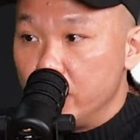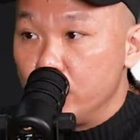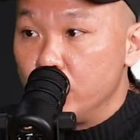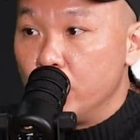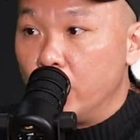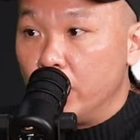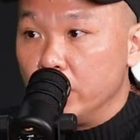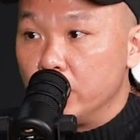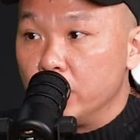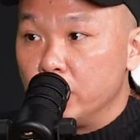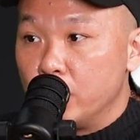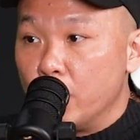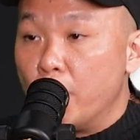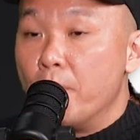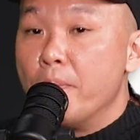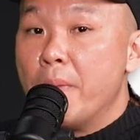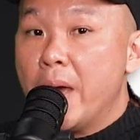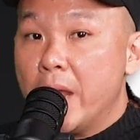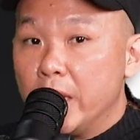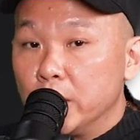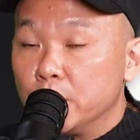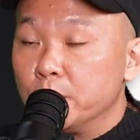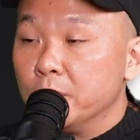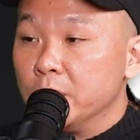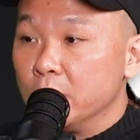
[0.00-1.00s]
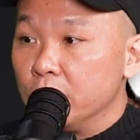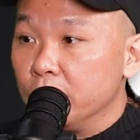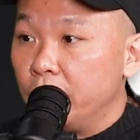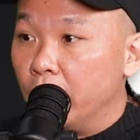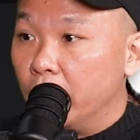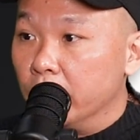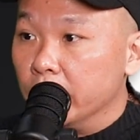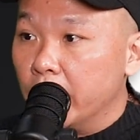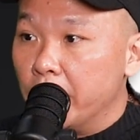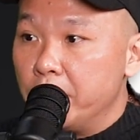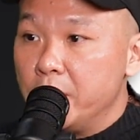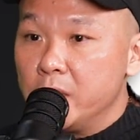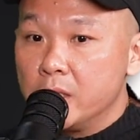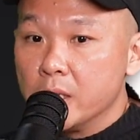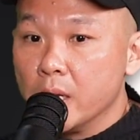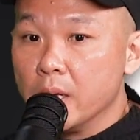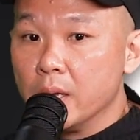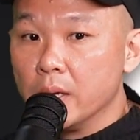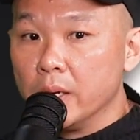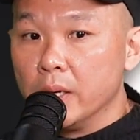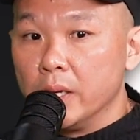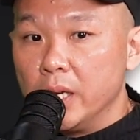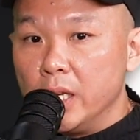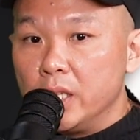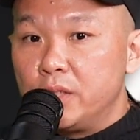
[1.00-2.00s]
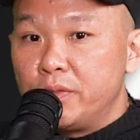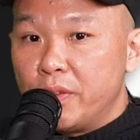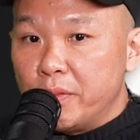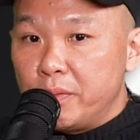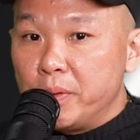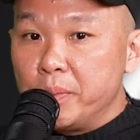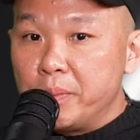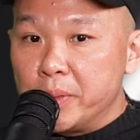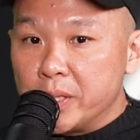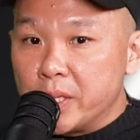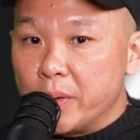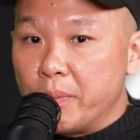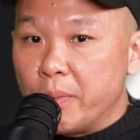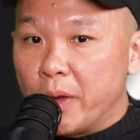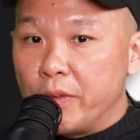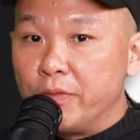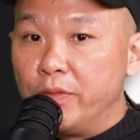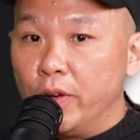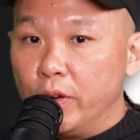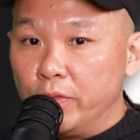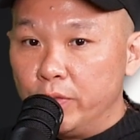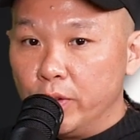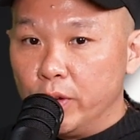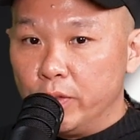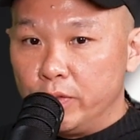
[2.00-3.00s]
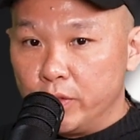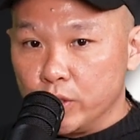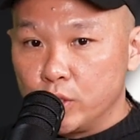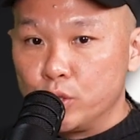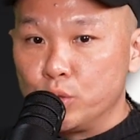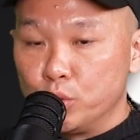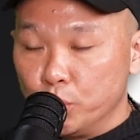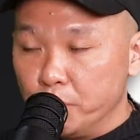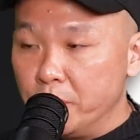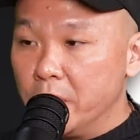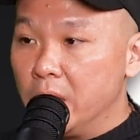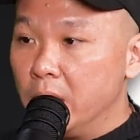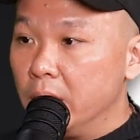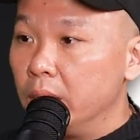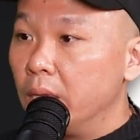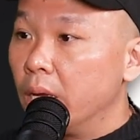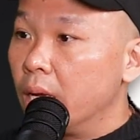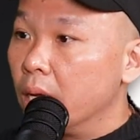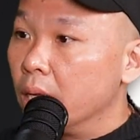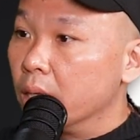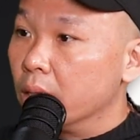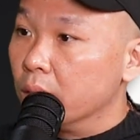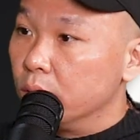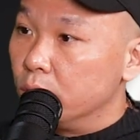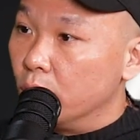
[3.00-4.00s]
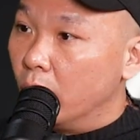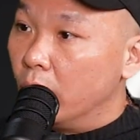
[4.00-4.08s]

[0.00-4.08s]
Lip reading: It's your management's fault. That means it's 50% my fault for stupidly taking the